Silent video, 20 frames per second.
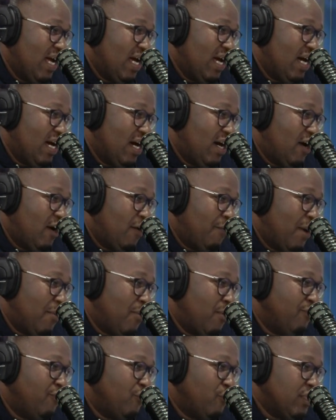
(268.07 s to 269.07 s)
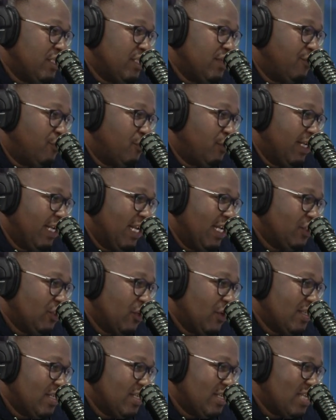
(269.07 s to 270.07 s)
Babu Mfundi Vundla,
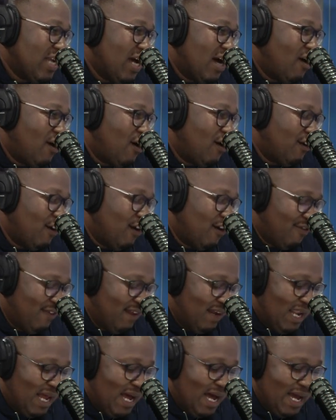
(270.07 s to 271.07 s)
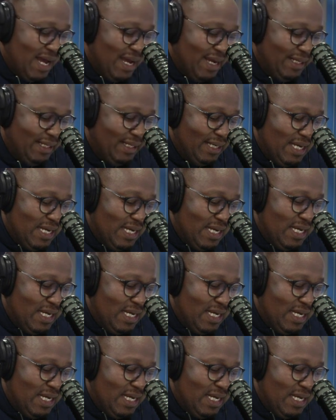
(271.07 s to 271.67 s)
joins us now on the line.